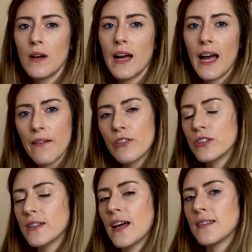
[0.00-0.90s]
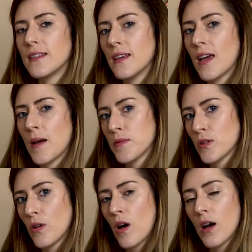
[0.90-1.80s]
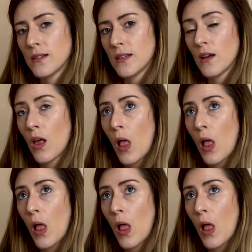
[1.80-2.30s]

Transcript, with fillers: have heard that the capsule hotel